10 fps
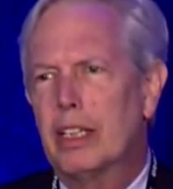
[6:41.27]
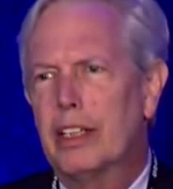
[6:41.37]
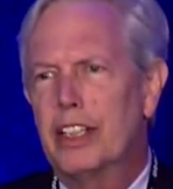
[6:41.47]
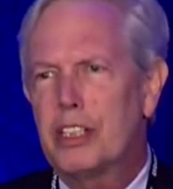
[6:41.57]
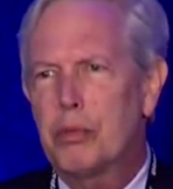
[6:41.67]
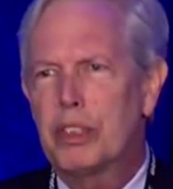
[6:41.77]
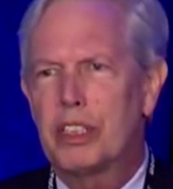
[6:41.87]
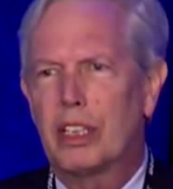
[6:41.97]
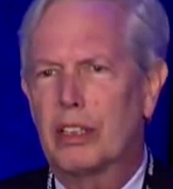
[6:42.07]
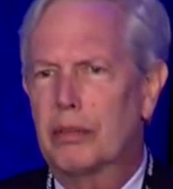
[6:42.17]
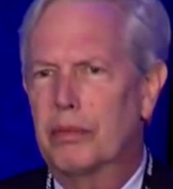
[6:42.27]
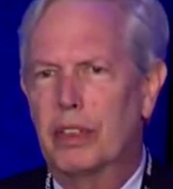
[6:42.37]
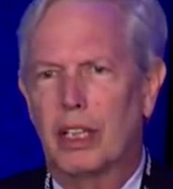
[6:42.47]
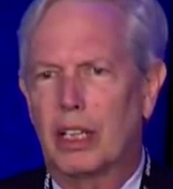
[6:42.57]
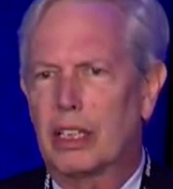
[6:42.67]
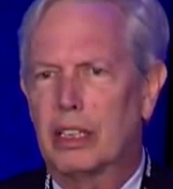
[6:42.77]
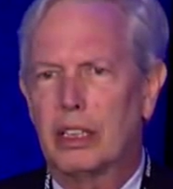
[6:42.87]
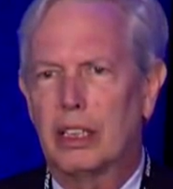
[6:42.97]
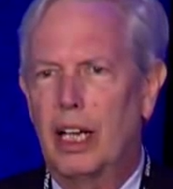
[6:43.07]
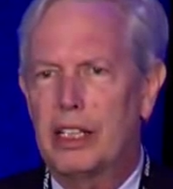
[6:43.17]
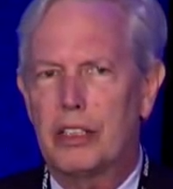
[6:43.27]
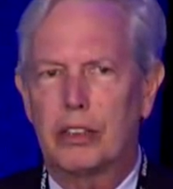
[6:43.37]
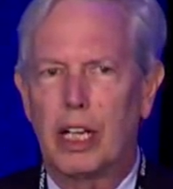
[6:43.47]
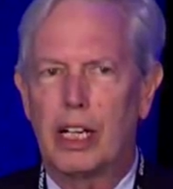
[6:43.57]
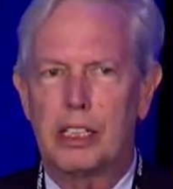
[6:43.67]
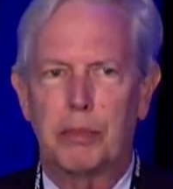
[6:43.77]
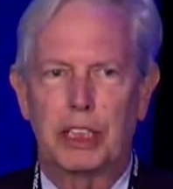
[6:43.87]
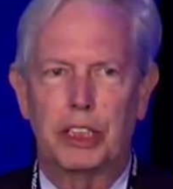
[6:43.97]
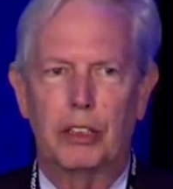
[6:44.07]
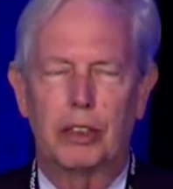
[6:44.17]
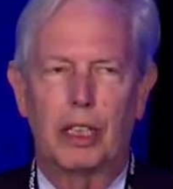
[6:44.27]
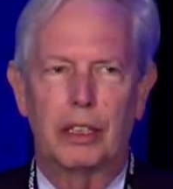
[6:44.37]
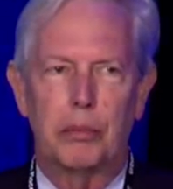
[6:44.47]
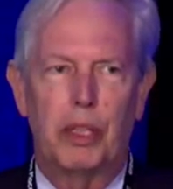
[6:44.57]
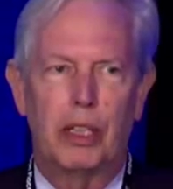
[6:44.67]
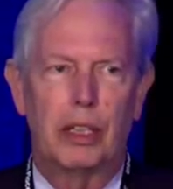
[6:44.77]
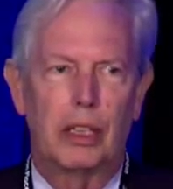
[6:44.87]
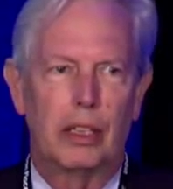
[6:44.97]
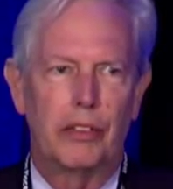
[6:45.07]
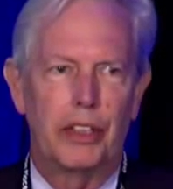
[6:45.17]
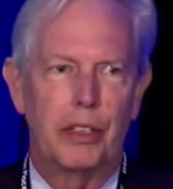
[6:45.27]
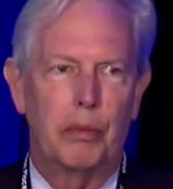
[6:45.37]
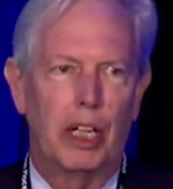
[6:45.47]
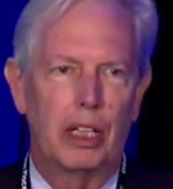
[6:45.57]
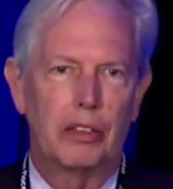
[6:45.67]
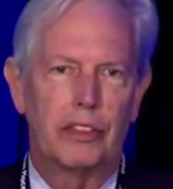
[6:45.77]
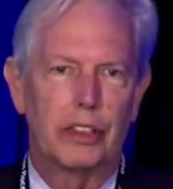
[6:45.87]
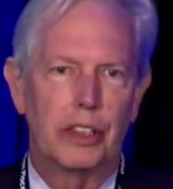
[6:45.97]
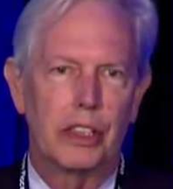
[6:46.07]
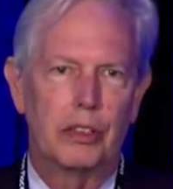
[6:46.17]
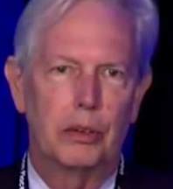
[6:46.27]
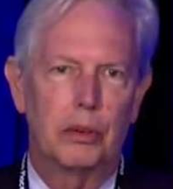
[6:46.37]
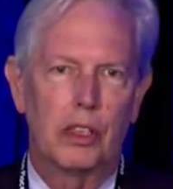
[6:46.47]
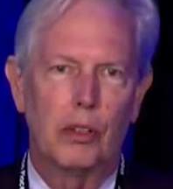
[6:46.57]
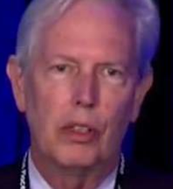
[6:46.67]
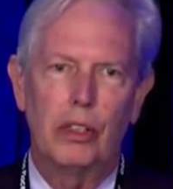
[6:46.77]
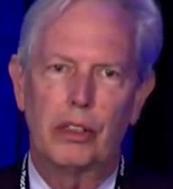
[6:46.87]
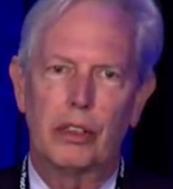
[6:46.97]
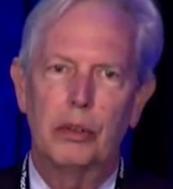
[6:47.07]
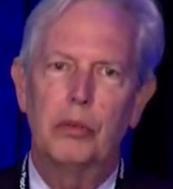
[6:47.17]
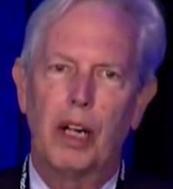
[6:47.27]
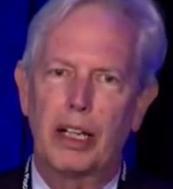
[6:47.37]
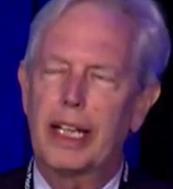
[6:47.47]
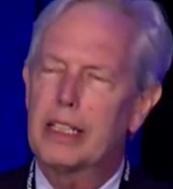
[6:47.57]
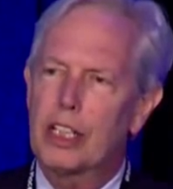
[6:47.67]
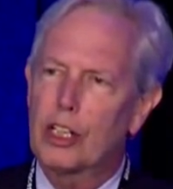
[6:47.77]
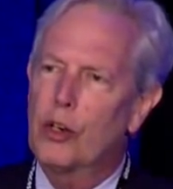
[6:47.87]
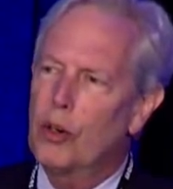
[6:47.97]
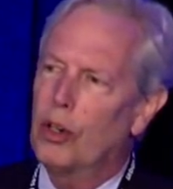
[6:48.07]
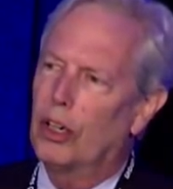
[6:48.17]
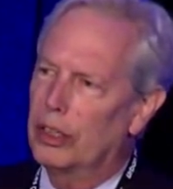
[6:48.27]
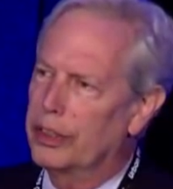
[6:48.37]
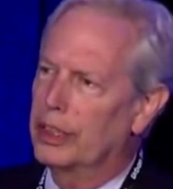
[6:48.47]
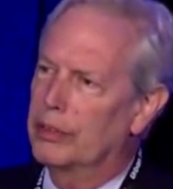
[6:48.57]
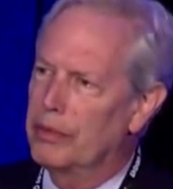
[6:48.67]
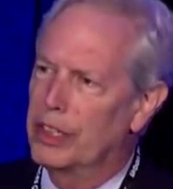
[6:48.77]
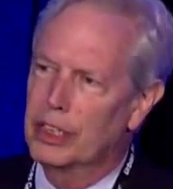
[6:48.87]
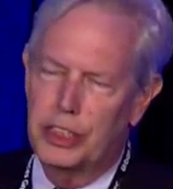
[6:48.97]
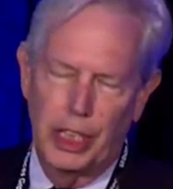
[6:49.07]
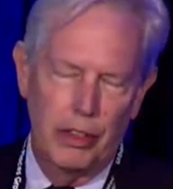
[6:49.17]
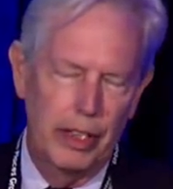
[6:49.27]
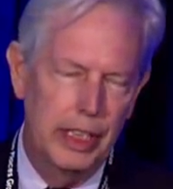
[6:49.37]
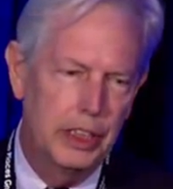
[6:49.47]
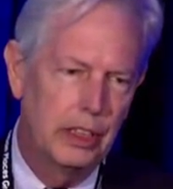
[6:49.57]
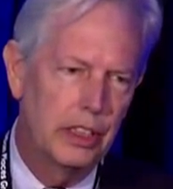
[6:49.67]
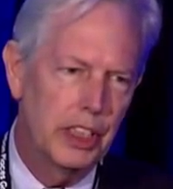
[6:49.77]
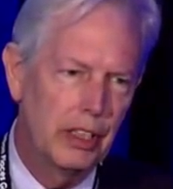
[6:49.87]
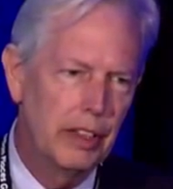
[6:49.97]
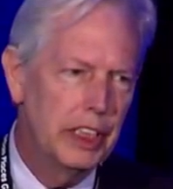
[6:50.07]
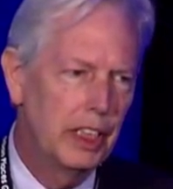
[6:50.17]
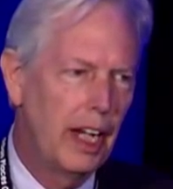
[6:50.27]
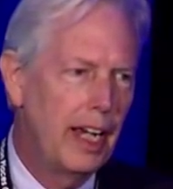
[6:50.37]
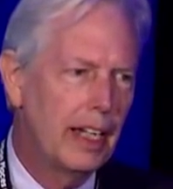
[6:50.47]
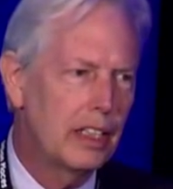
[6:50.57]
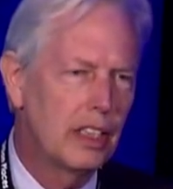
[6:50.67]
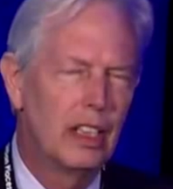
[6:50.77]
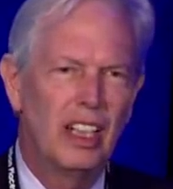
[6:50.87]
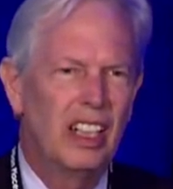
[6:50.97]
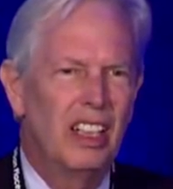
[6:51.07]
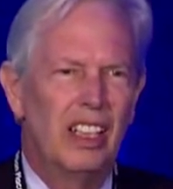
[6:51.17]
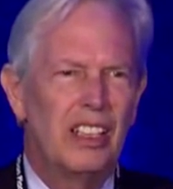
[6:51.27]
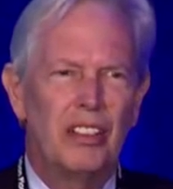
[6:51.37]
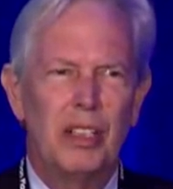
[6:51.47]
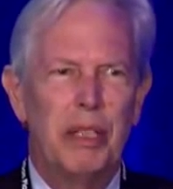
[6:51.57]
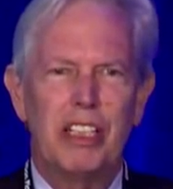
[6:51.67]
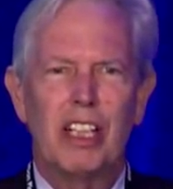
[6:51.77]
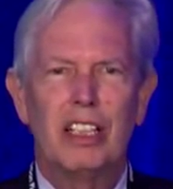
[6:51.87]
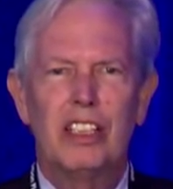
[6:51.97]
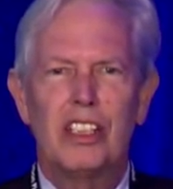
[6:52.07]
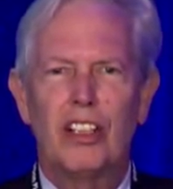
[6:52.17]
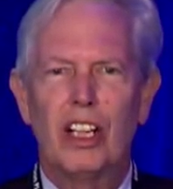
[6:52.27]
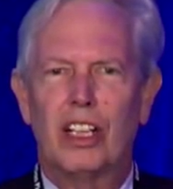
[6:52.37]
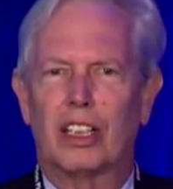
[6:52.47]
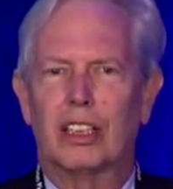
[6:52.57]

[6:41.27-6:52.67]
this was a, a, colossal cosmic joke on the part of the demographers who call, who uh, get to call the, the generations, Generation X it's only about 10 years long.